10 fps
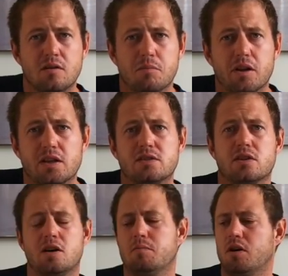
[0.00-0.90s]
but this
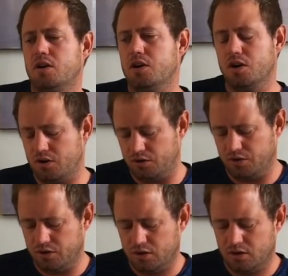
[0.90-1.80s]
time I know
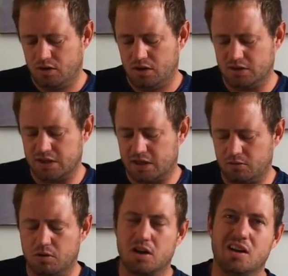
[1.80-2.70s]
exactly
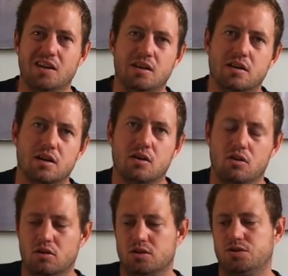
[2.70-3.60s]
what I need and how
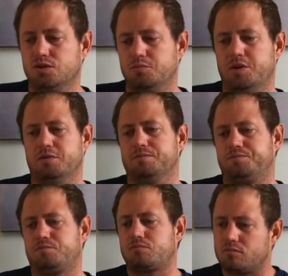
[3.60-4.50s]
long it should be.
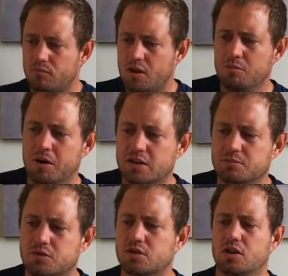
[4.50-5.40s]
But
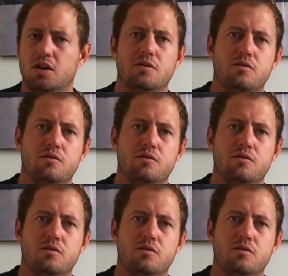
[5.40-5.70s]
I'm just going to